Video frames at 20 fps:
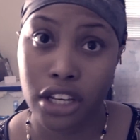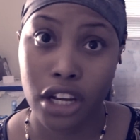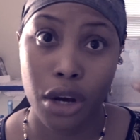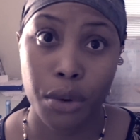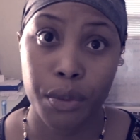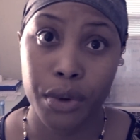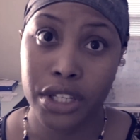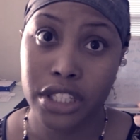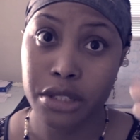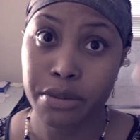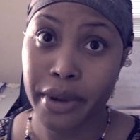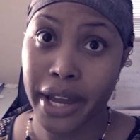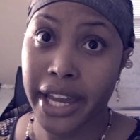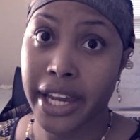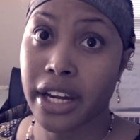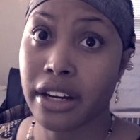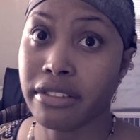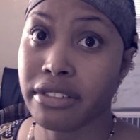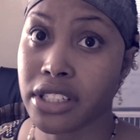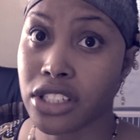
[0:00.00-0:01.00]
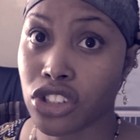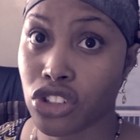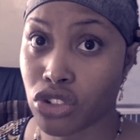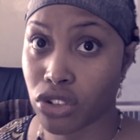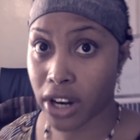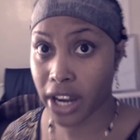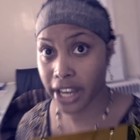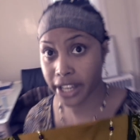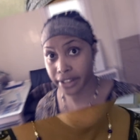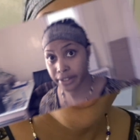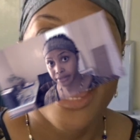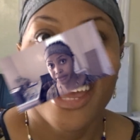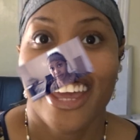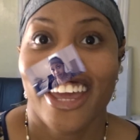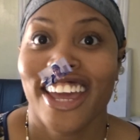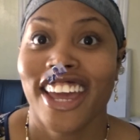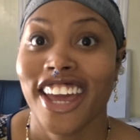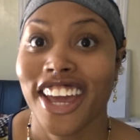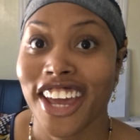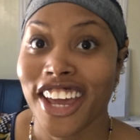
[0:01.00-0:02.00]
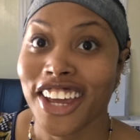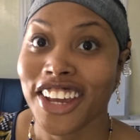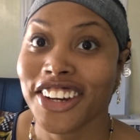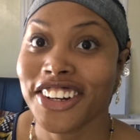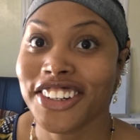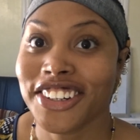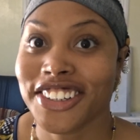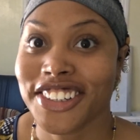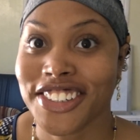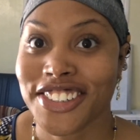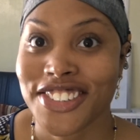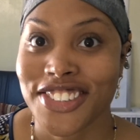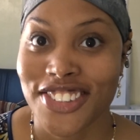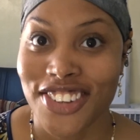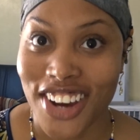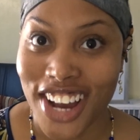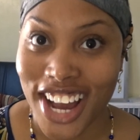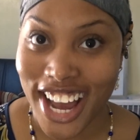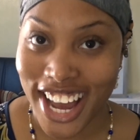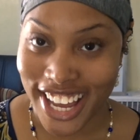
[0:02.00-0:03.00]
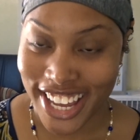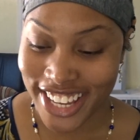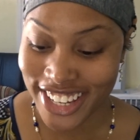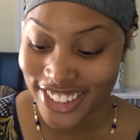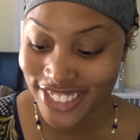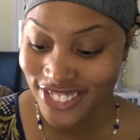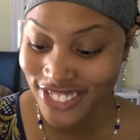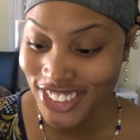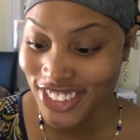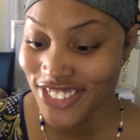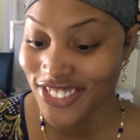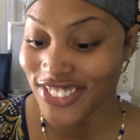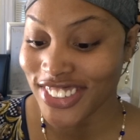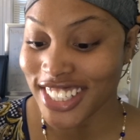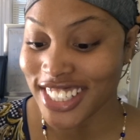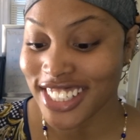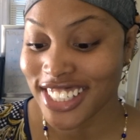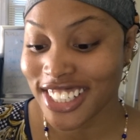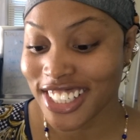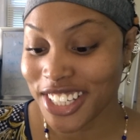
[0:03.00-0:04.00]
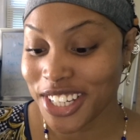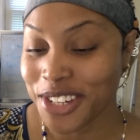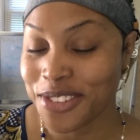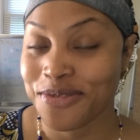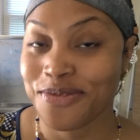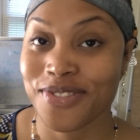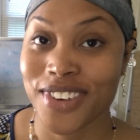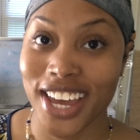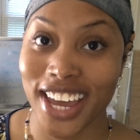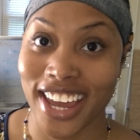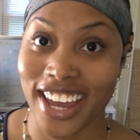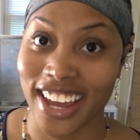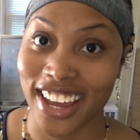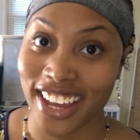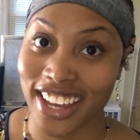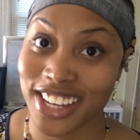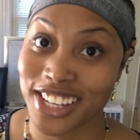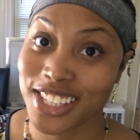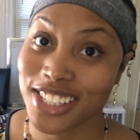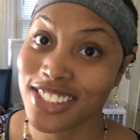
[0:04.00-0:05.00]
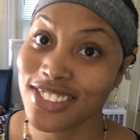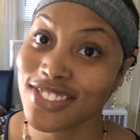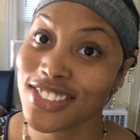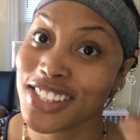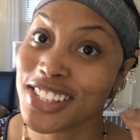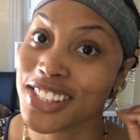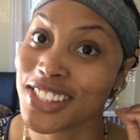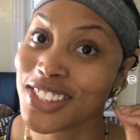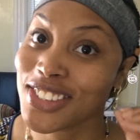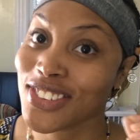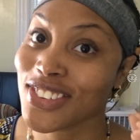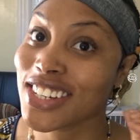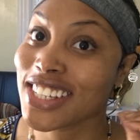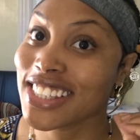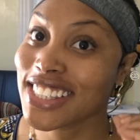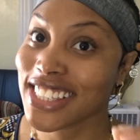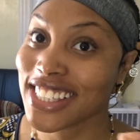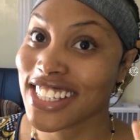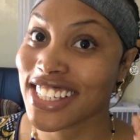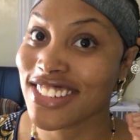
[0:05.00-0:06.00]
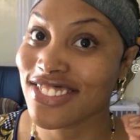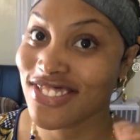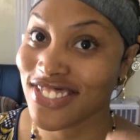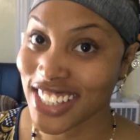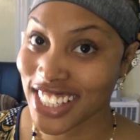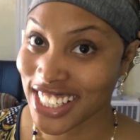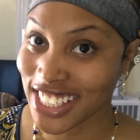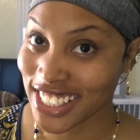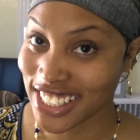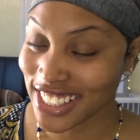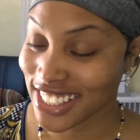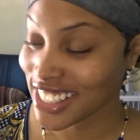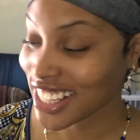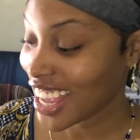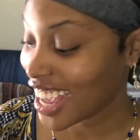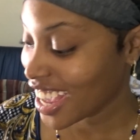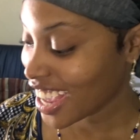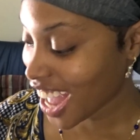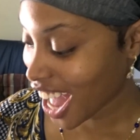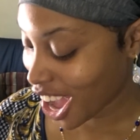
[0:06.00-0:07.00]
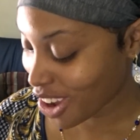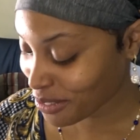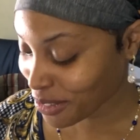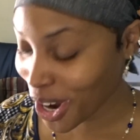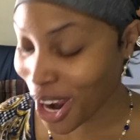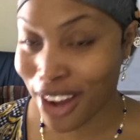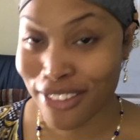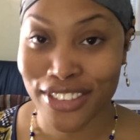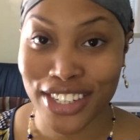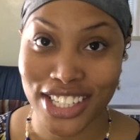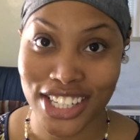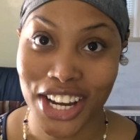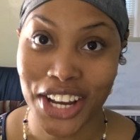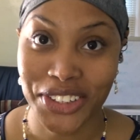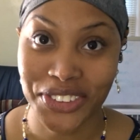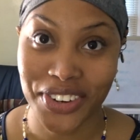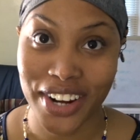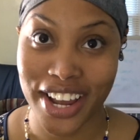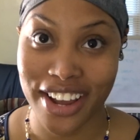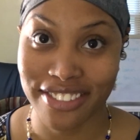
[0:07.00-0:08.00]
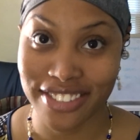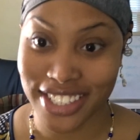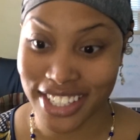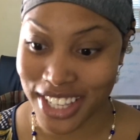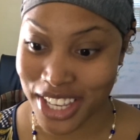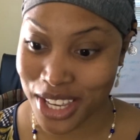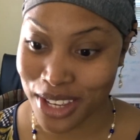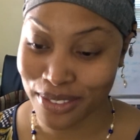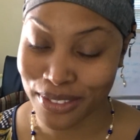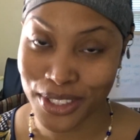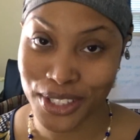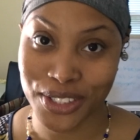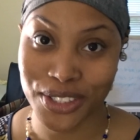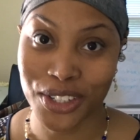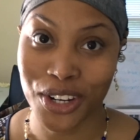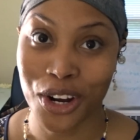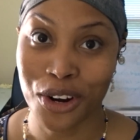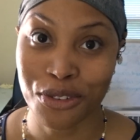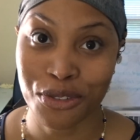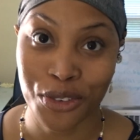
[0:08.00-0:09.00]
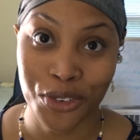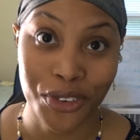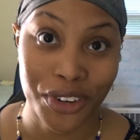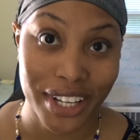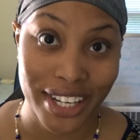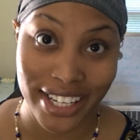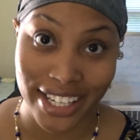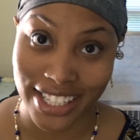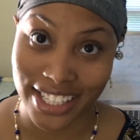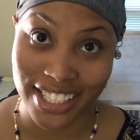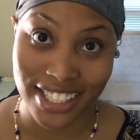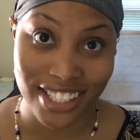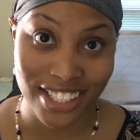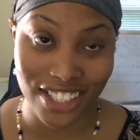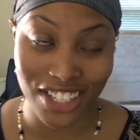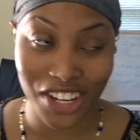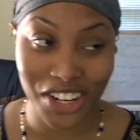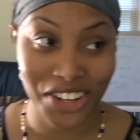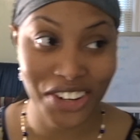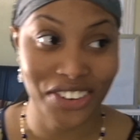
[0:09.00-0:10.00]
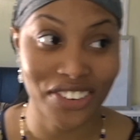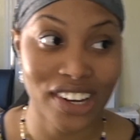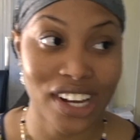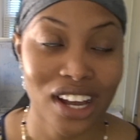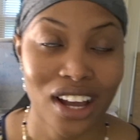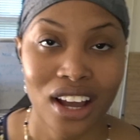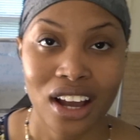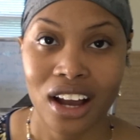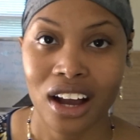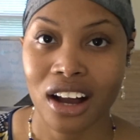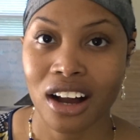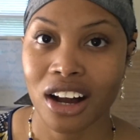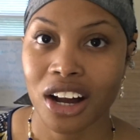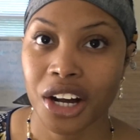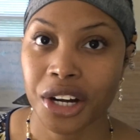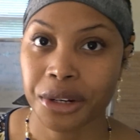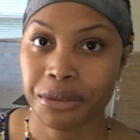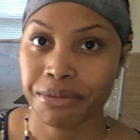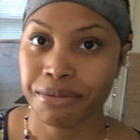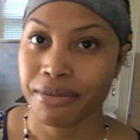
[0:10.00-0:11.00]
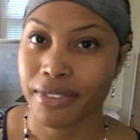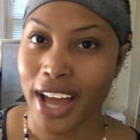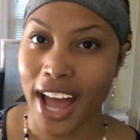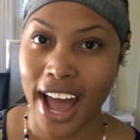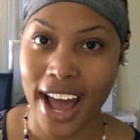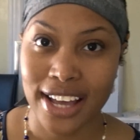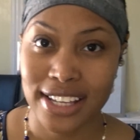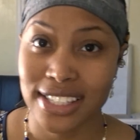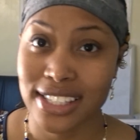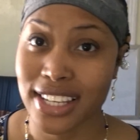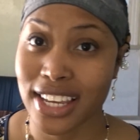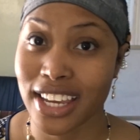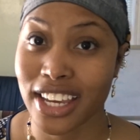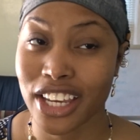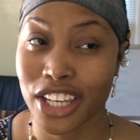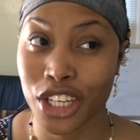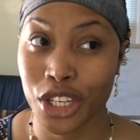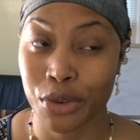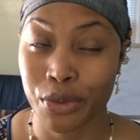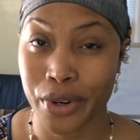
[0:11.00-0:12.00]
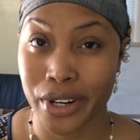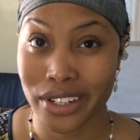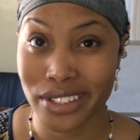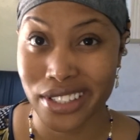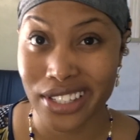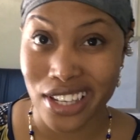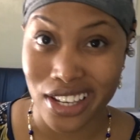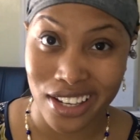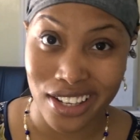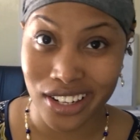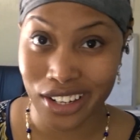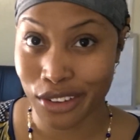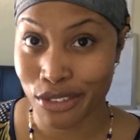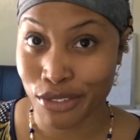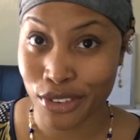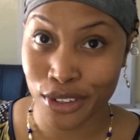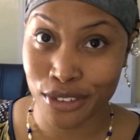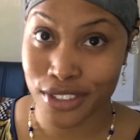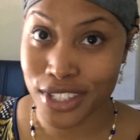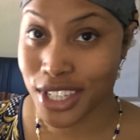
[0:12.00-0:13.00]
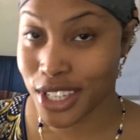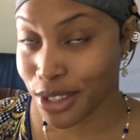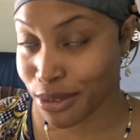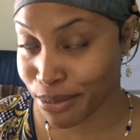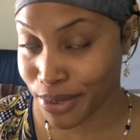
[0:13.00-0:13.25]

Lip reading: y'all once my hair is dry. Hey y'all, so I am officially back. It's been 20 minutes. I promise y'all don't have to keep the scarf on this long. I say anywhere 10 to 15